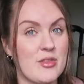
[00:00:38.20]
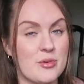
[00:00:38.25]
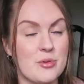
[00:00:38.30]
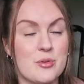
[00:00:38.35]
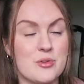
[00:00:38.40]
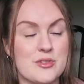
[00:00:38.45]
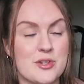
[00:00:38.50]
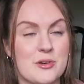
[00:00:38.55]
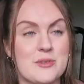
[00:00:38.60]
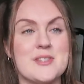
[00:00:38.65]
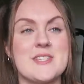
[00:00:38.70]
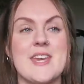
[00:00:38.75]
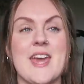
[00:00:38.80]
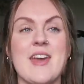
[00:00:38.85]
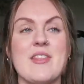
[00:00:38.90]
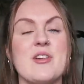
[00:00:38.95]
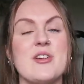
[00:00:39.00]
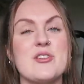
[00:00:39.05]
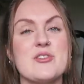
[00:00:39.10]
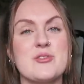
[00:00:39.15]
throws
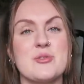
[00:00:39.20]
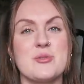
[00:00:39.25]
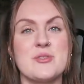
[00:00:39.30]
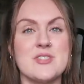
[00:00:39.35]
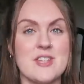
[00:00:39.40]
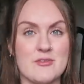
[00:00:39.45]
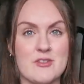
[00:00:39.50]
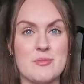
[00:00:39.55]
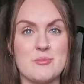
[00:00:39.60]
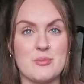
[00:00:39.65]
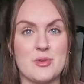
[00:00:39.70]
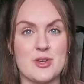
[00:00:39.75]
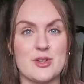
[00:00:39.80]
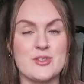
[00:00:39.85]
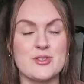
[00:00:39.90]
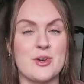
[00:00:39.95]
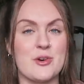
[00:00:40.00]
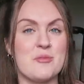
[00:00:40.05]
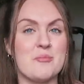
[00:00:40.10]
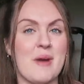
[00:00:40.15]
altogether, so 7
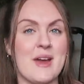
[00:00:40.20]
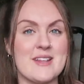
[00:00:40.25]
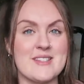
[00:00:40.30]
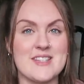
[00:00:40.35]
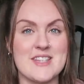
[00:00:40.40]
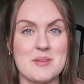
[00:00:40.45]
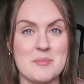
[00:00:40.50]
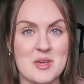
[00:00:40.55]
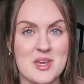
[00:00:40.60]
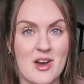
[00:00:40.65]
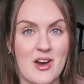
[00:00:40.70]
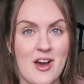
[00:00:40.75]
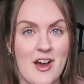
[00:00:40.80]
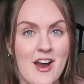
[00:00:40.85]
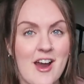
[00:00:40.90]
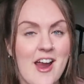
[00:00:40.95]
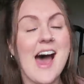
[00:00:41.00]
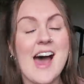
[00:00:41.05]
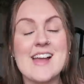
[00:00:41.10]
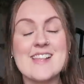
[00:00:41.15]
books on my
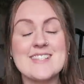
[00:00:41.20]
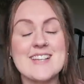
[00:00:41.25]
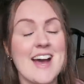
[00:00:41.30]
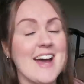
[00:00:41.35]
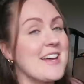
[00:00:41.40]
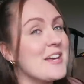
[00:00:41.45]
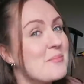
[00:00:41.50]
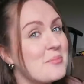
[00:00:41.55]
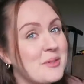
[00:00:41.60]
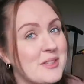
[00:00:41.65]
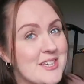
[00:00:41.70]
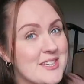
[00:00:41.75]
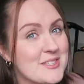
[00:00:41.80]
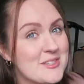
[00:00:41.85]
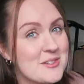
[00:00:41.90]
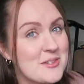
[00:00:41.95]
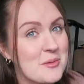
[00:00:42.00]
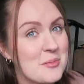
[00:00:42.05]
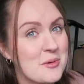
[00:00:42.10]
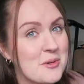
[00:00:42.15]
TBR. And I am pleased
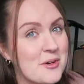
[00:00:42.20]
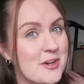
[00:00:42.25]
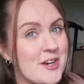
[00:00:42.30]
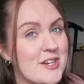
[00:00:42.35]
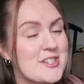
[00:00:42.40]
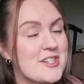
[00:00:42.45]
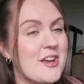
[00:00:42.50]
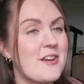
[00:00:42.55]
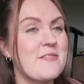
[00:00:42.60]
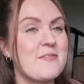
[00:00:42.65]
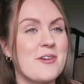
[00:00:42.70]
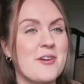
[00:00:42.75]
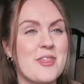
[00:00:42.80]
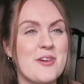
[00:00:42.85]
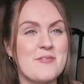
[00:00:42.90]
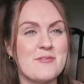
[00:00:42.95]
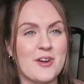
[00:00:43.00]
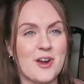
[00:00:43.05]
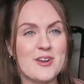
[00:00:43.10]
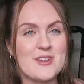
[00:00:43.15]
to report, for
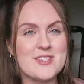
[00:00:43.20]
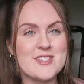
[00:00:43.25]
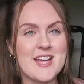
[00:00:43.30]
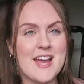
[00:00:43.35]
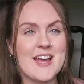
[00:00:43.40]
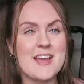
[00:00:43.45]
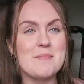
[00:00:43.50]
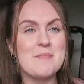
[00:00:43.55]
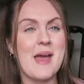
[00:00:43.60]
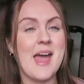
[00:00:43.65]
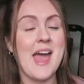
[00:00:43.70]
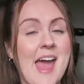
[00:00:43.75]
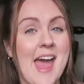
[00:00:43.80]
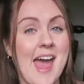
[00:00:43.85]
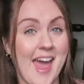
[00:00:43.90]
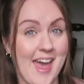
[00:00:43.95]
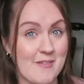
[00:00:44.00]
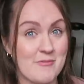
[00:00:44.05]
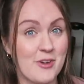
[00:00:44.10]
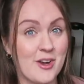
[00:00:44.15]
the first time
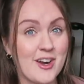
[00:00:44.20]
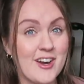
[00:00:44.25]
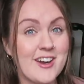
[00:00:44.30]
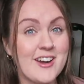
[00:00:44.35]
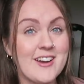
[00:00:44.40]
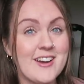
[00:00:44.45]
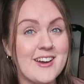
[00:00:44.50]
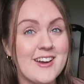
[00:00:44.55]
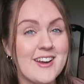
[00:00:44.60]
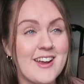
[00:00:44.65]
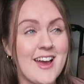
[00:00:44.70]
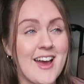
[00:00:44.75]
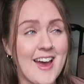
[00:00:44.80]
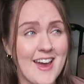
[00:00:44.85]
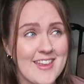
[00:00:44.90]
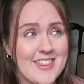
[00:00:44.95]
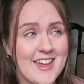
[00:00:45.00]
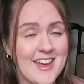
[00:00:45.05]
ever, I